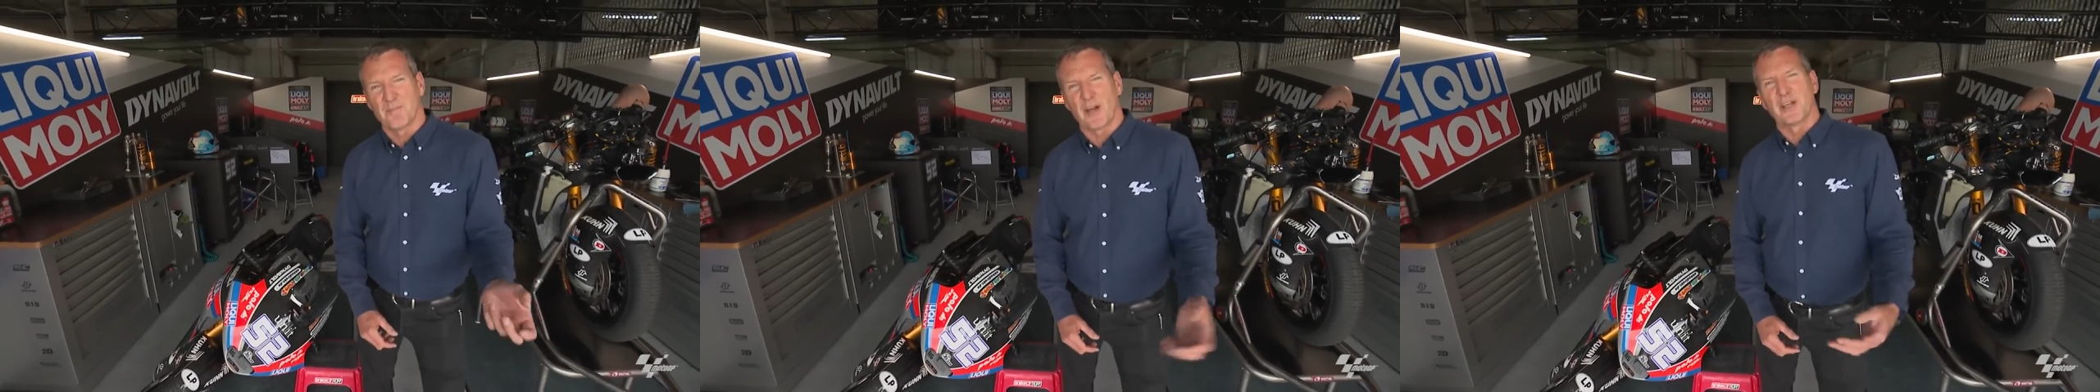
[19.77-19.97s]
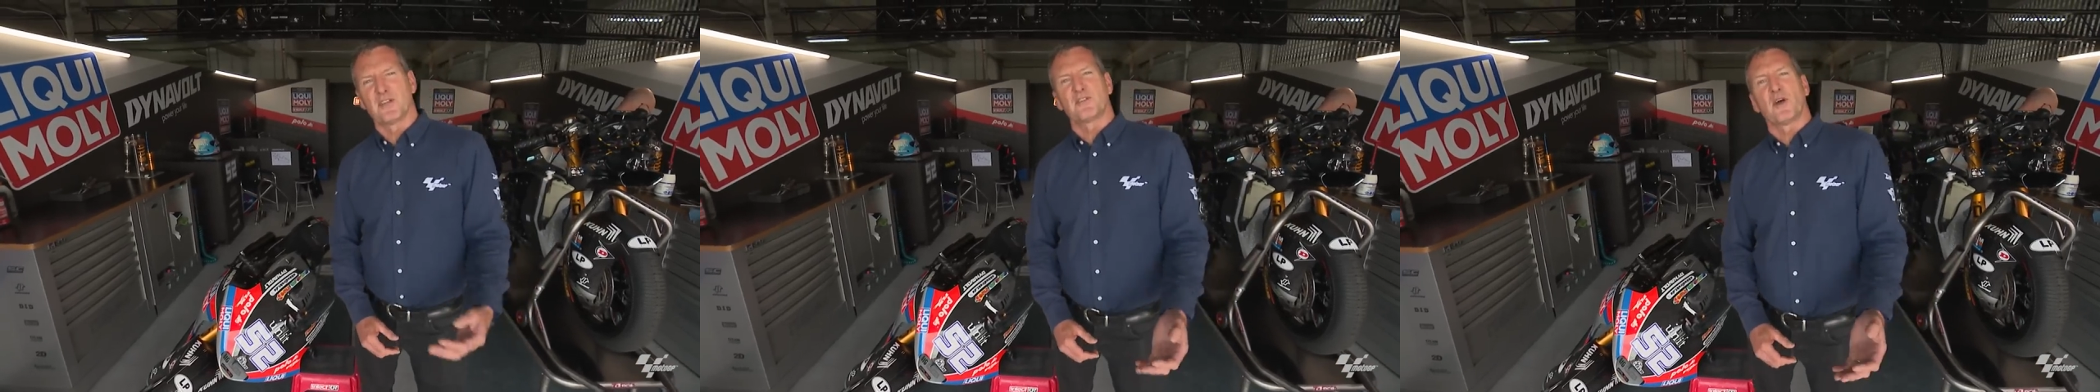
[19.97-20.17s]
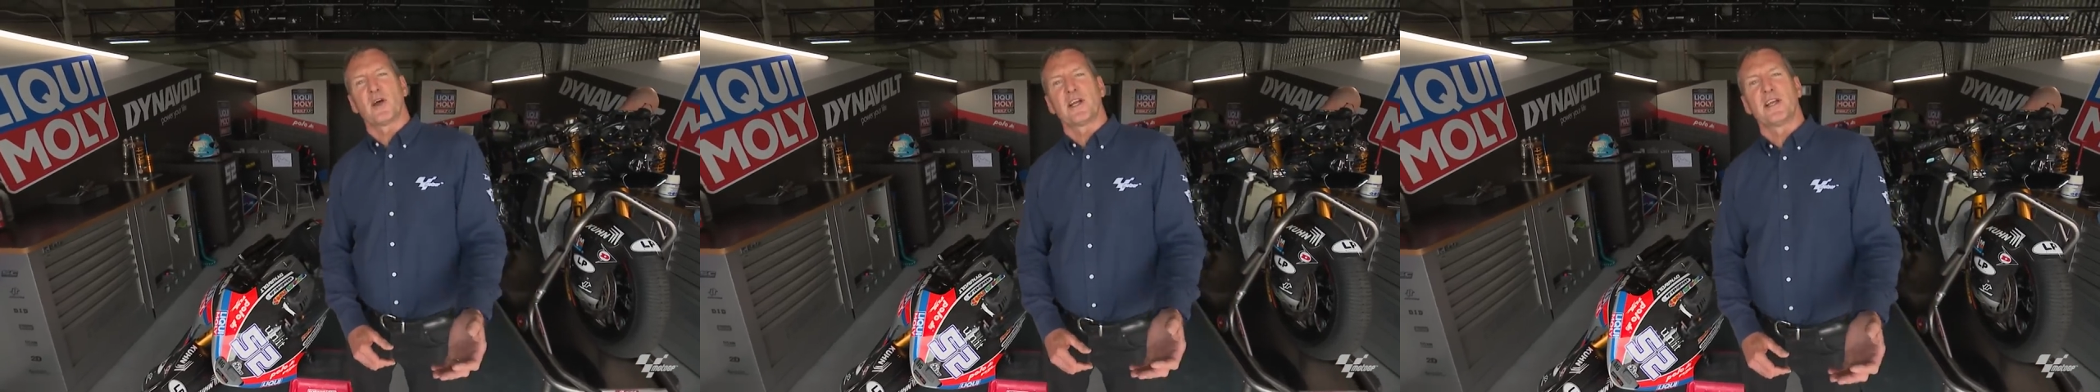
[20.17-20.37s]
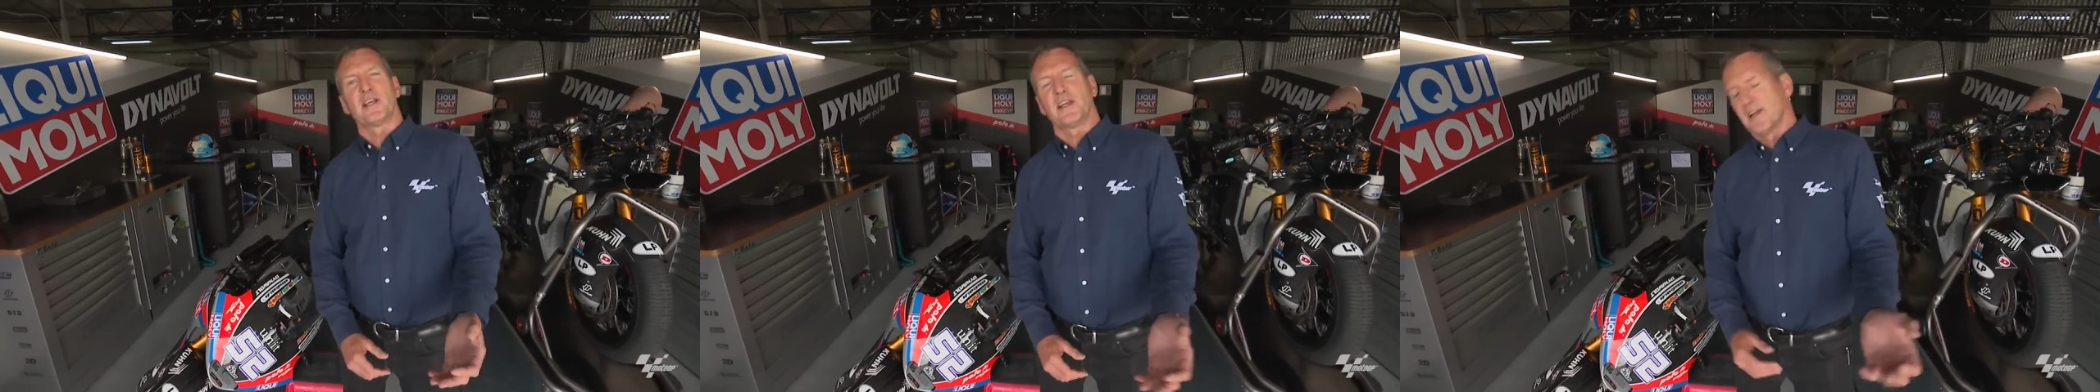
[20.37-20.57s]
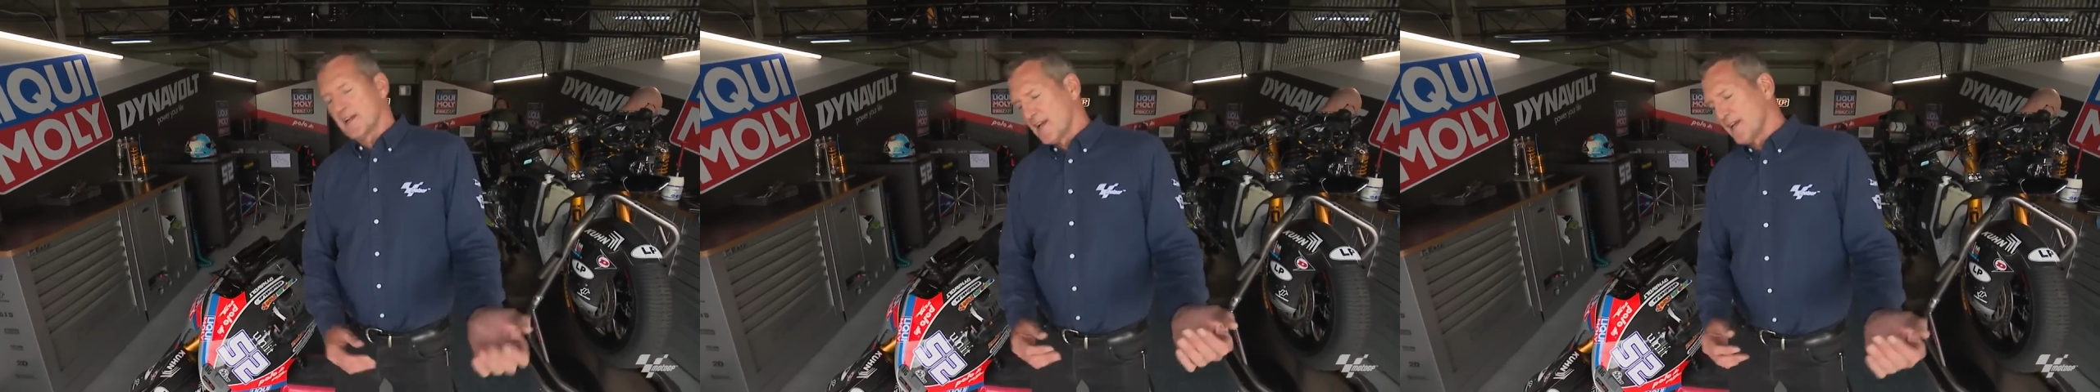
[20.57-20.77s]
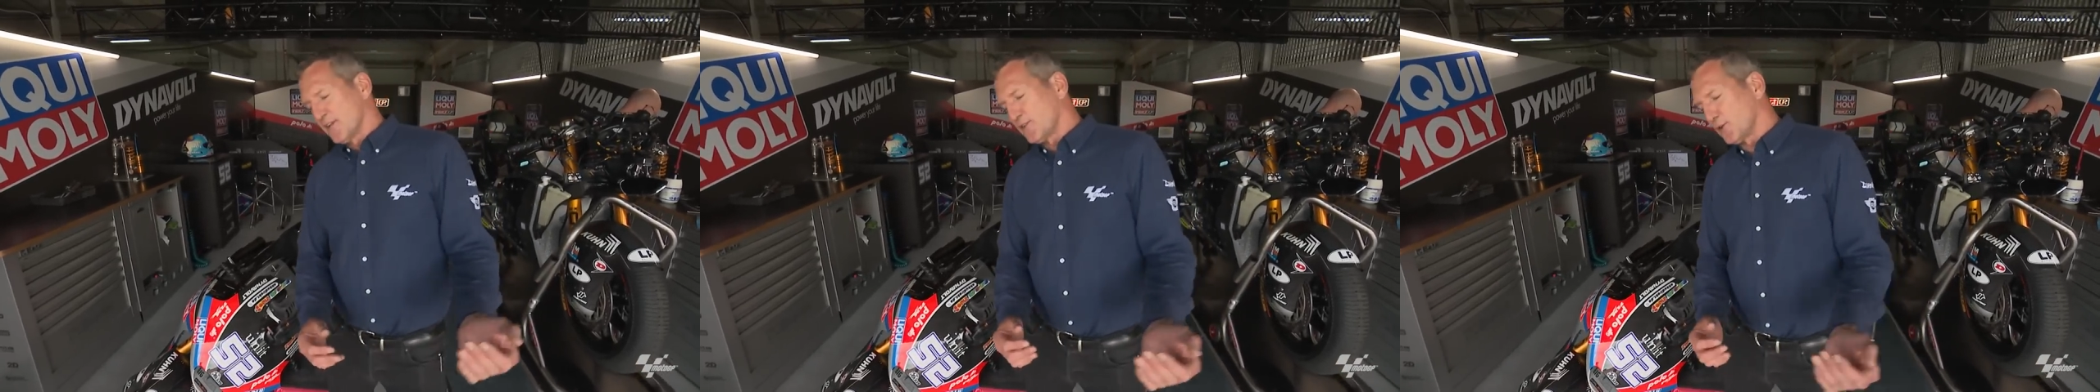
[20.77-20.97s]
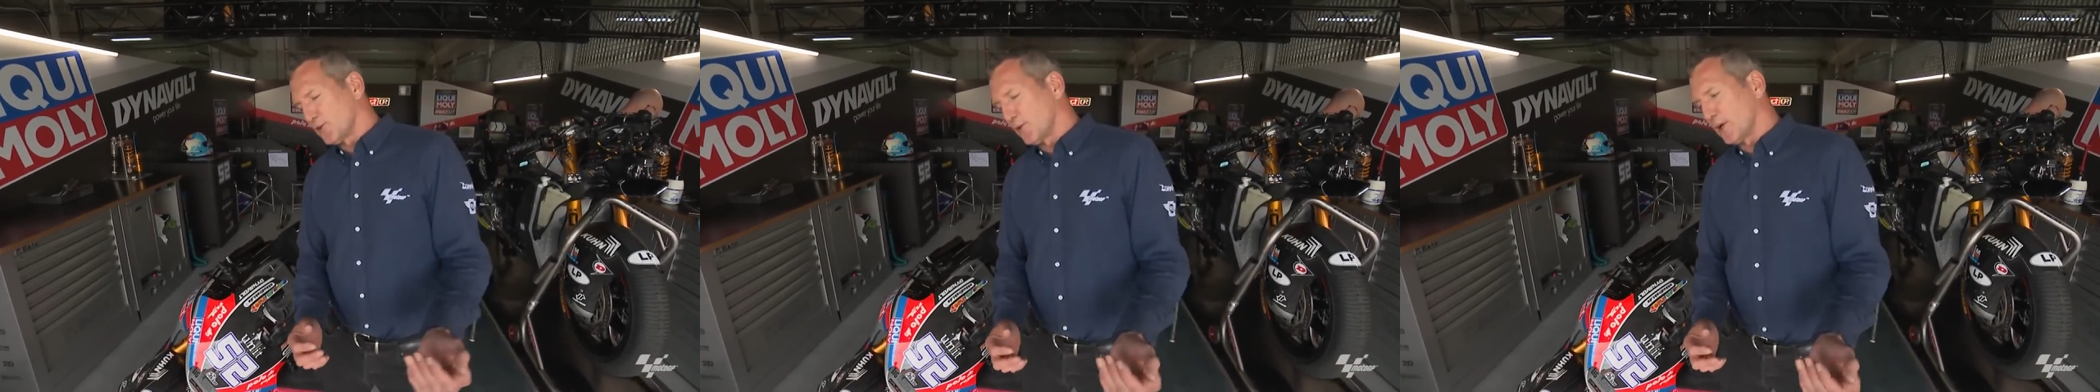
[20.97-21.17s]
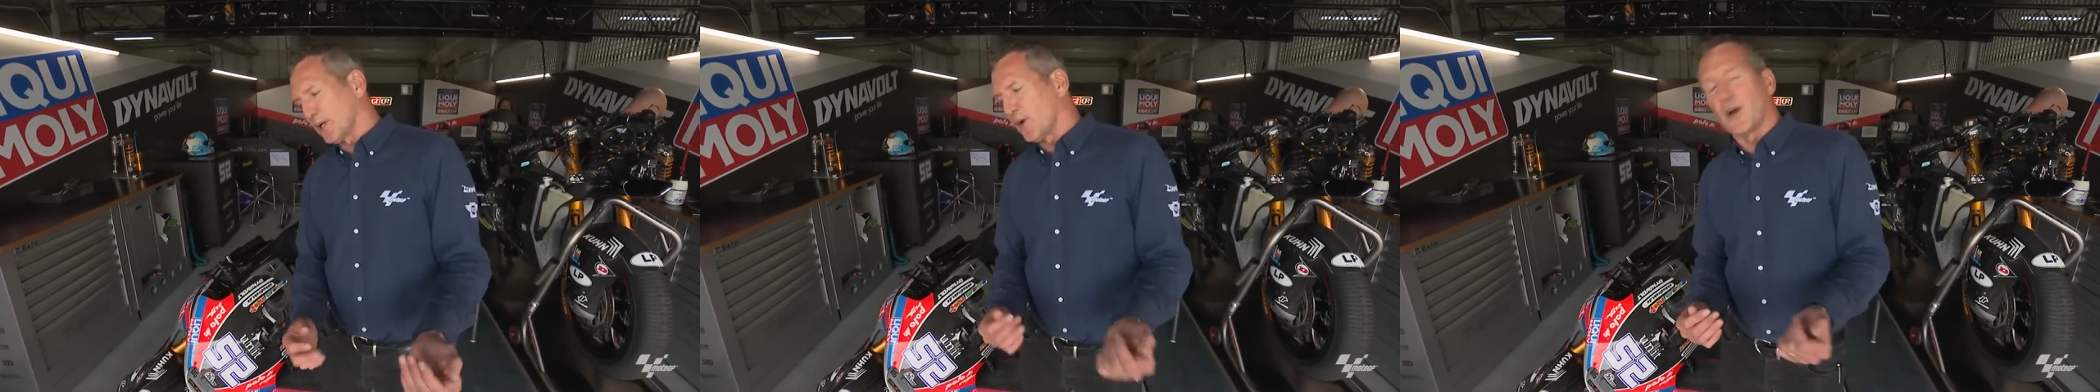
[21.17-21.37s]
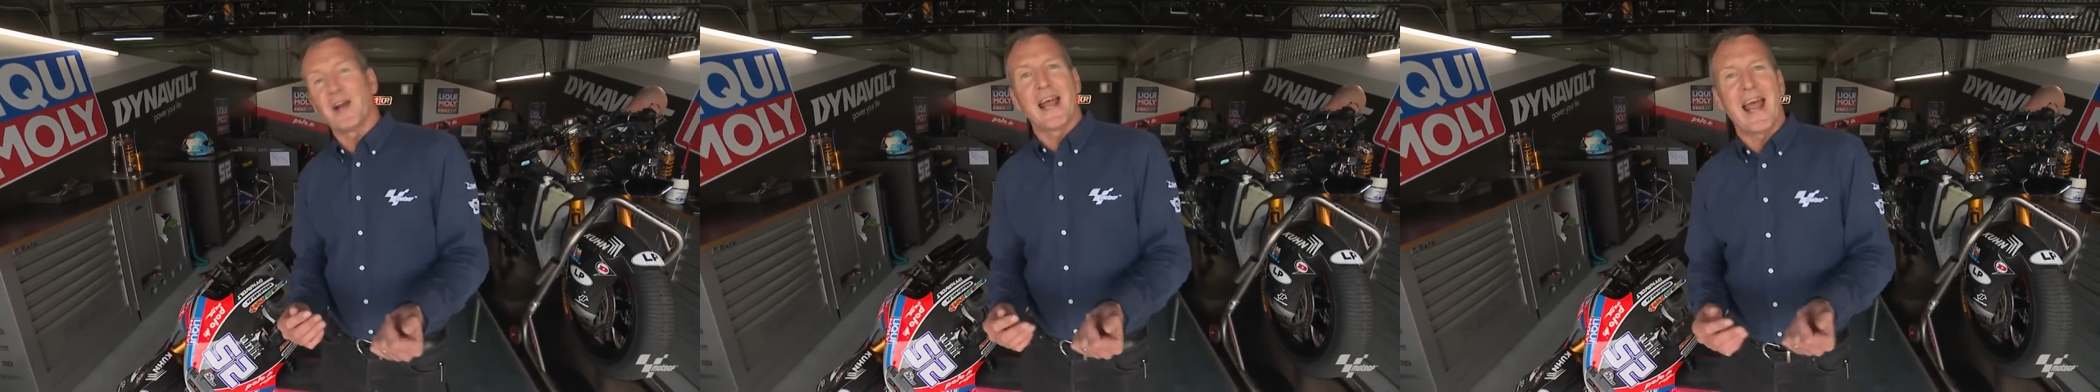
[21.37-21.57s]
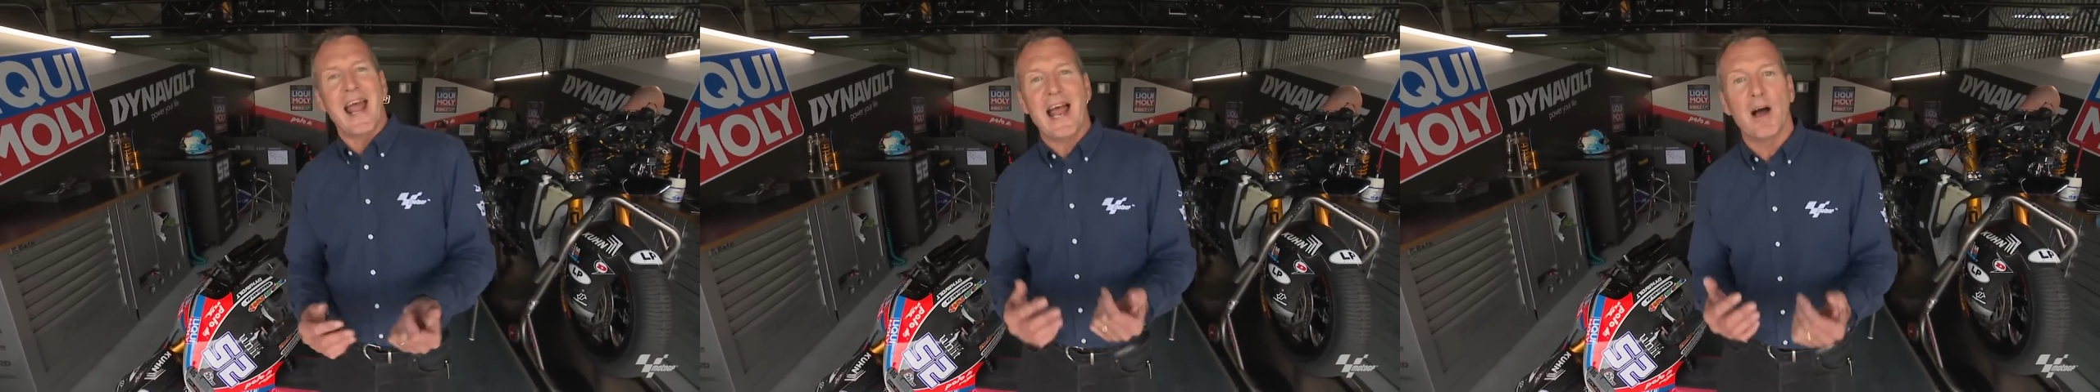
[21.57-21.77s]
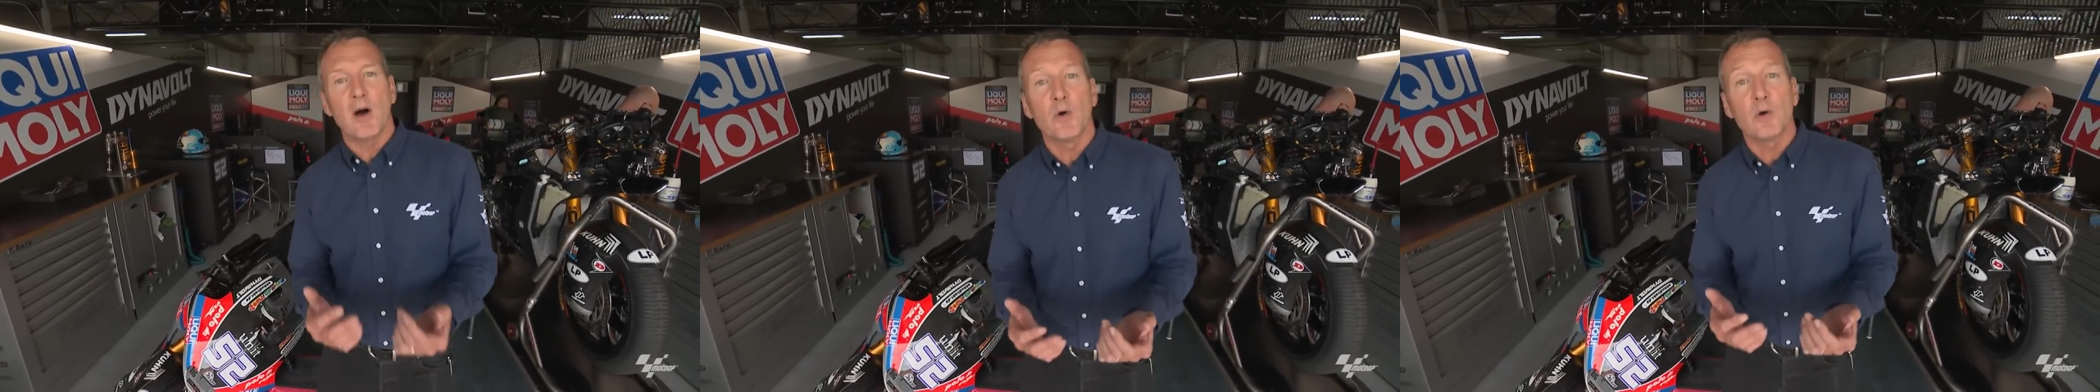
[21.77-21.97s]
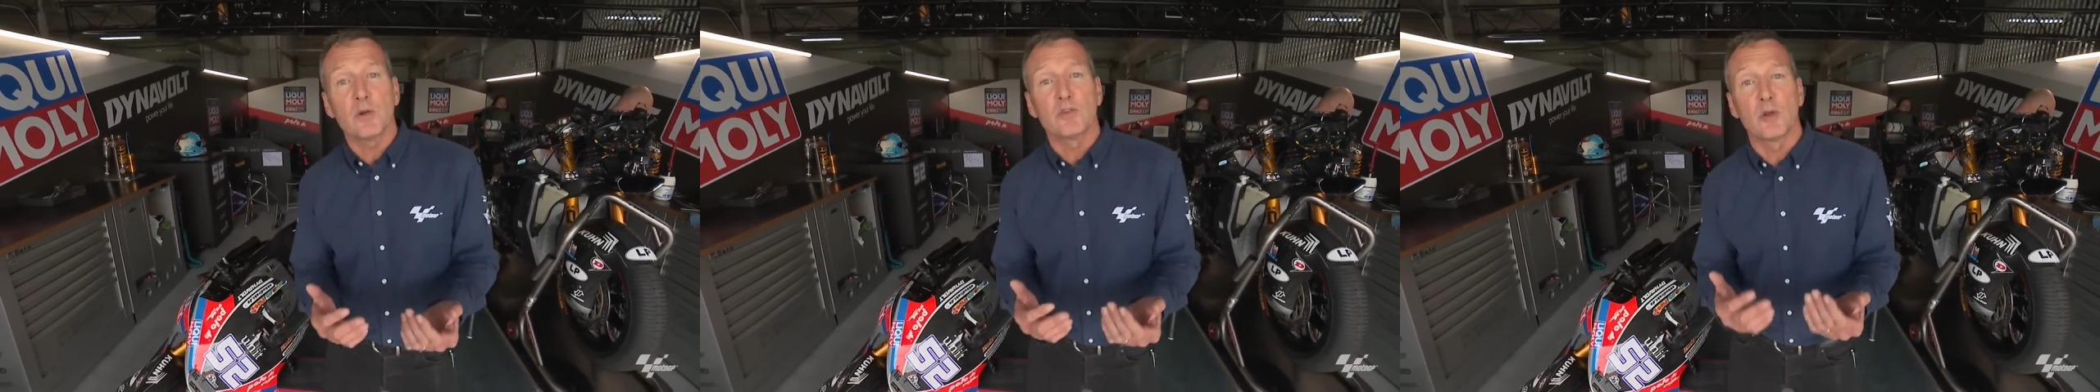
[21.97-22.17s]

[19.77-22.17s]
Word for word: I decided to do it on how